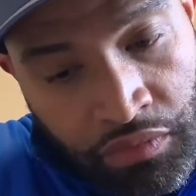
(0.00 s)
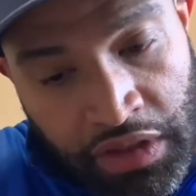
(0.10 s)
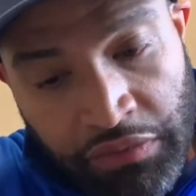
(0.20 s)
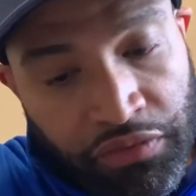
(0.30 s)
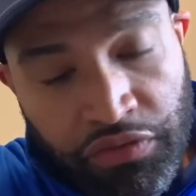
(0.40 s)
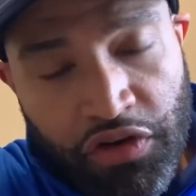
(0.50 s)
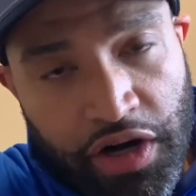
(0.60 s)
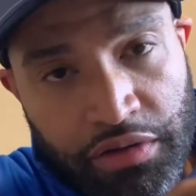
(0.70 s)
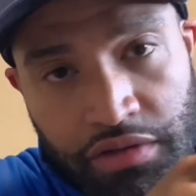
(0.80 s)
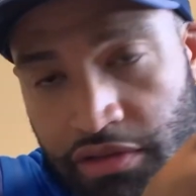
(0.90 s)
Different
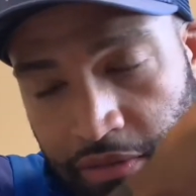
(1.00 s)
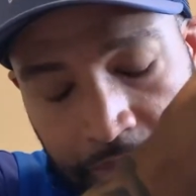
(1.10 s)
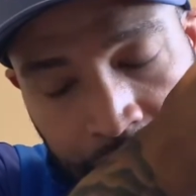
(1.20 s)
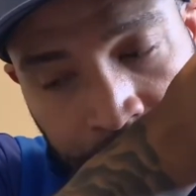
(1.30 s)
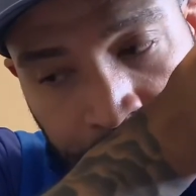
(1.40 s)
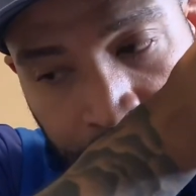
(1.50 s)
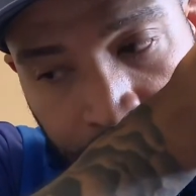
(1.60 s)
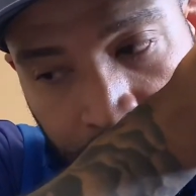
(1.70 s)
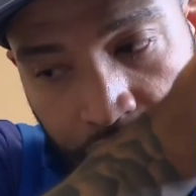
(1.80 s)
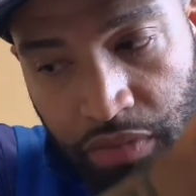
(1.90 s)
fragrance,
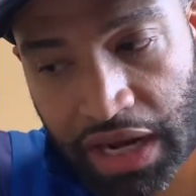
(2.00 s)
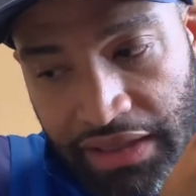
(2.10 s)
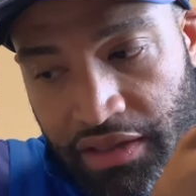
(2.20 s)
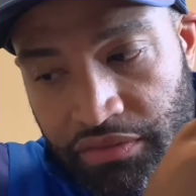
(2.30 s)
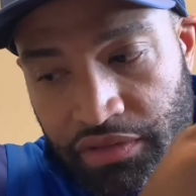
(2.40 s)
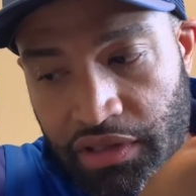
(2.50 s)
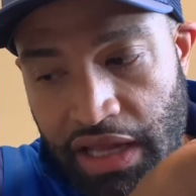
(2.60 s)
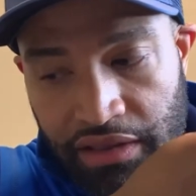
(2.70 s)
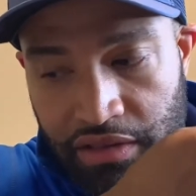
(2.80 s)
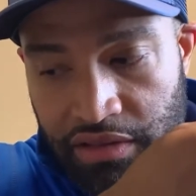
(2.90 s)
but I definitely
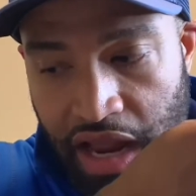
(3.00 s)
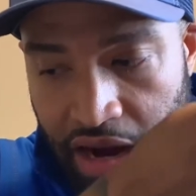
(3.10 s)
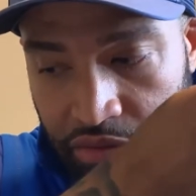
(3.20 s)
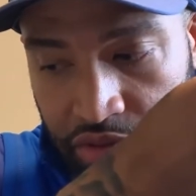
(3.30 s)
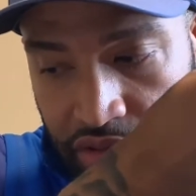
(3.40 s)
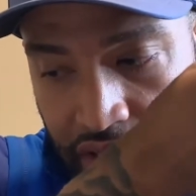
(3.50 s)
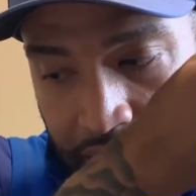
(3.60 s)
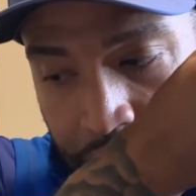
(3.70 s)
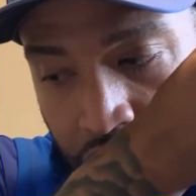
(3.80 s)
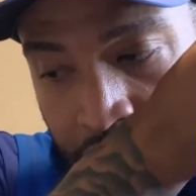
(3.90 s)
like this iris a
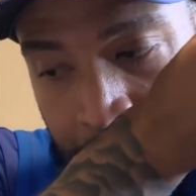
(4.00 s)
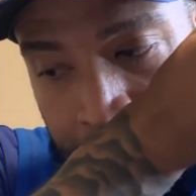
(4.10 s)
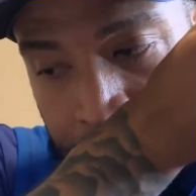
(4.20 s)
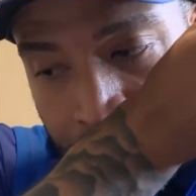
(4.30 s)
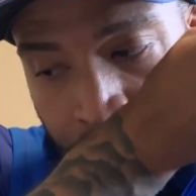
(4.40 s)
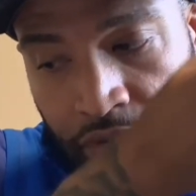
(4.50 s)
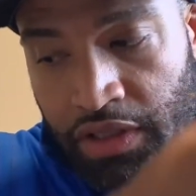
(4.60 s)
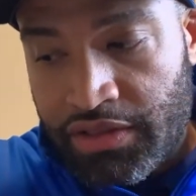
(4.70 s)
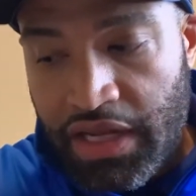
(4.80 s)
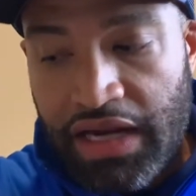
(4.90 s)
lot more.
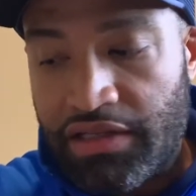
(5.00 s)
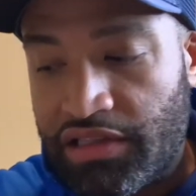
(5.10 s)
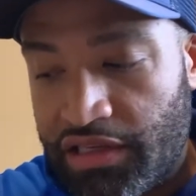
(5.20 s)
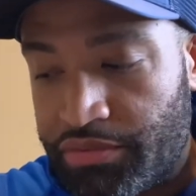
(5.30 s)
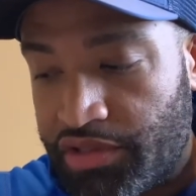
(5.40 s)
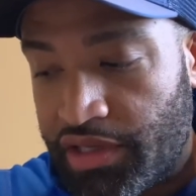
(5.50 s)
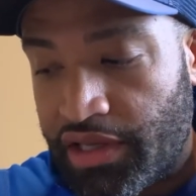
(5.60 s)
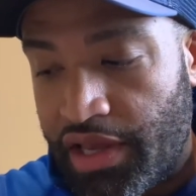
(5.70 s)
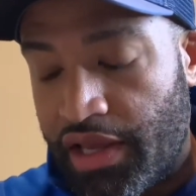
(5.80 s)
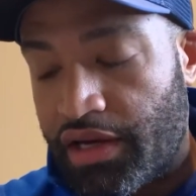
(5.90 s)
It's not as
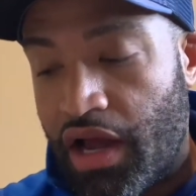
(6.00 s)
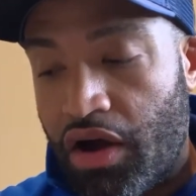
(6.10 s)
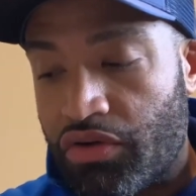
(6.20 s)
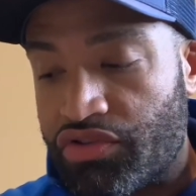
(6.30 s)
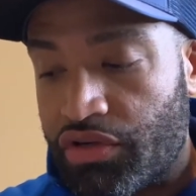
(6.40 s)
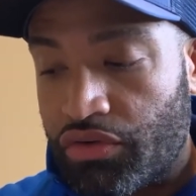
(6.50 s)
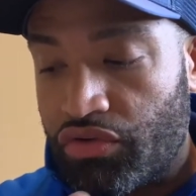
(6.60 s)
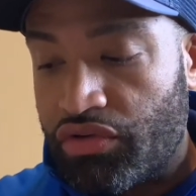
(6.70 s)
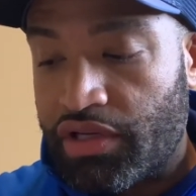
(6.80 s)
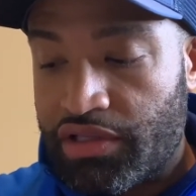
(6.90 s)
lipsticky, and also
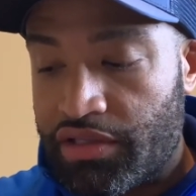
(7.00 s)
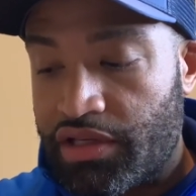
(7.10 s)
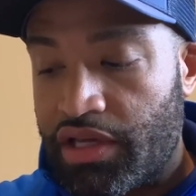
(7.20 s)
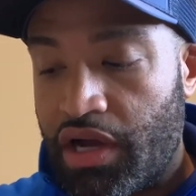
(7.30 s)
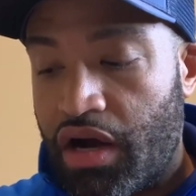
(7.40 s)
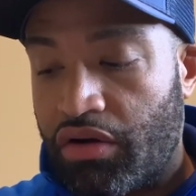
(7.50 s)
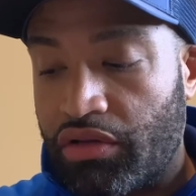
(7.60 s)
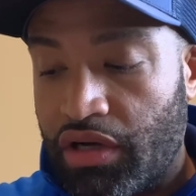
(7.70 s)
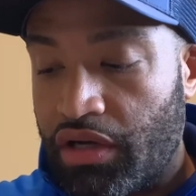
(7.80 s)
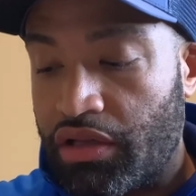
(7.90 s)
you can just get all
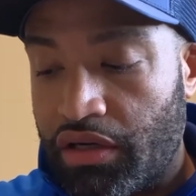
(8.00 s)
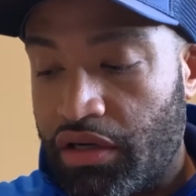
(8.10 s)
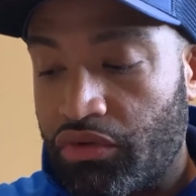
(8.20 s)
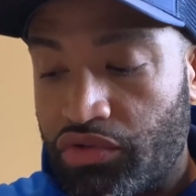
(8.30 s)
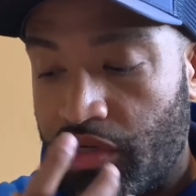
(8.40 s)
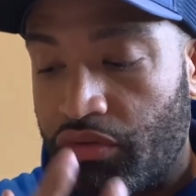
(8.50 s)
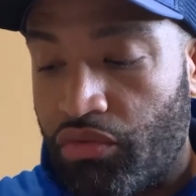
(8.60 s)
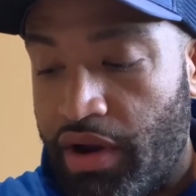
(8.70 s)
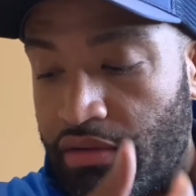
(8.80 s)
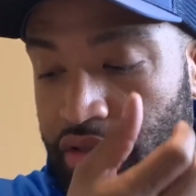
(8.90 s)
the other notes
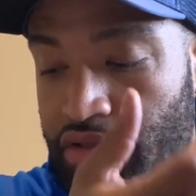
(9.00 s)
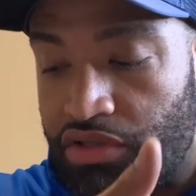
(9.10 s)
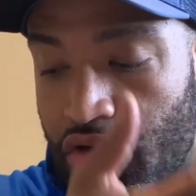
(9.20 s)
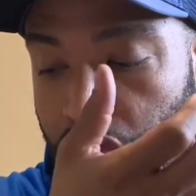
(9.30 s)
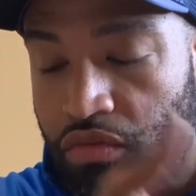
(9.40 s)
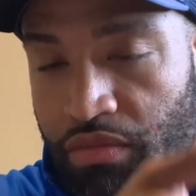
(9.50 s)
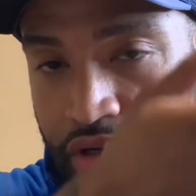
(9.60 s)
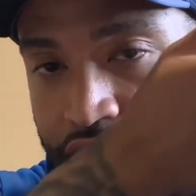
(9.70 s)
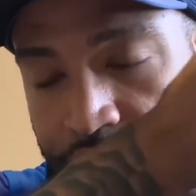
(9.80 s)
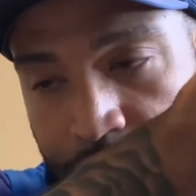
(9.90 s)
around it so
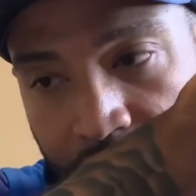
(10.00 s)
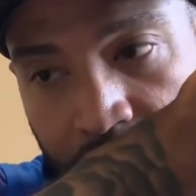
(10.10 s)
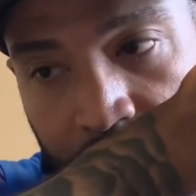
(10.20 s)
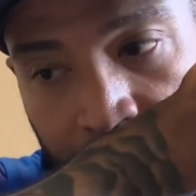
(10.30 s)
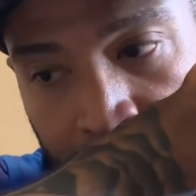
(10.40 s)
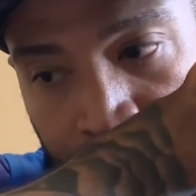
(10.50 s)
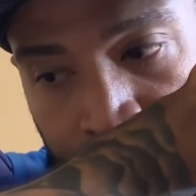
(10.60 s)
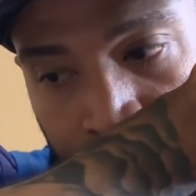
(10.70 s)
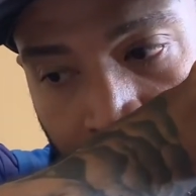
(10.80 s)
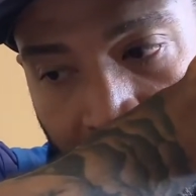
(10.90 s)
much better.
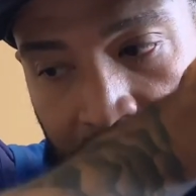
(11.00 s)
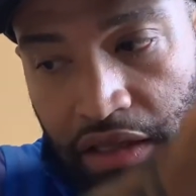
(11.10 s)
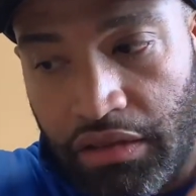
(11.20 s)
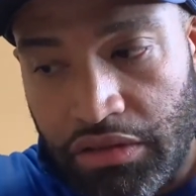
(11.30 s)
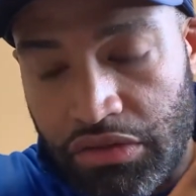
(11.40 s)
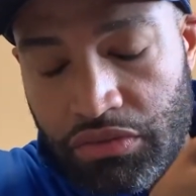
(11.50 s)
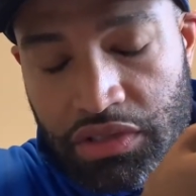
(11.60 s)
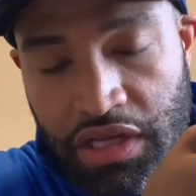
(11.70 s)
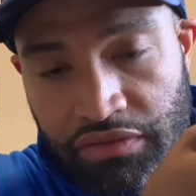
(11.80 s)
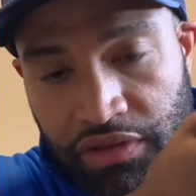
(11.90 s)
I thought this was
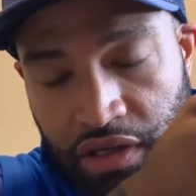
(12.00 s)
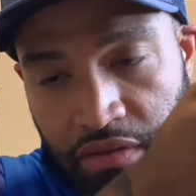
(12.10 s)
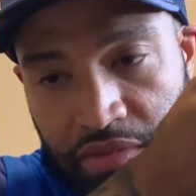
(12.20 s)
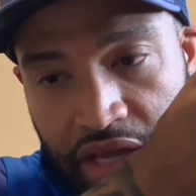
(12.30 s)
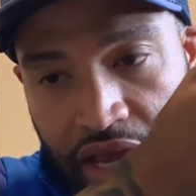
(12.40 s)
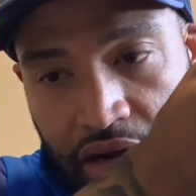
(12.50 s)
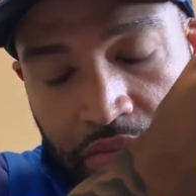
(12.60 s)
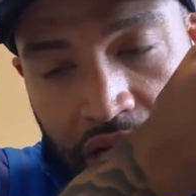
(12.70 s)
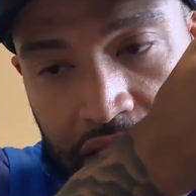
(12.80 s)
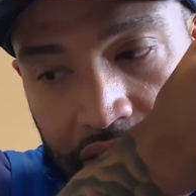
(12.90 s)
definitely going to be
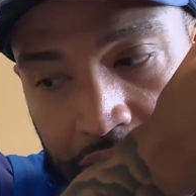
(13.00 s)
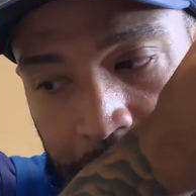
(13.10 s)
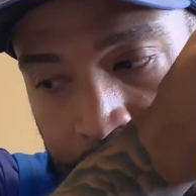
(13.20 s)
animalic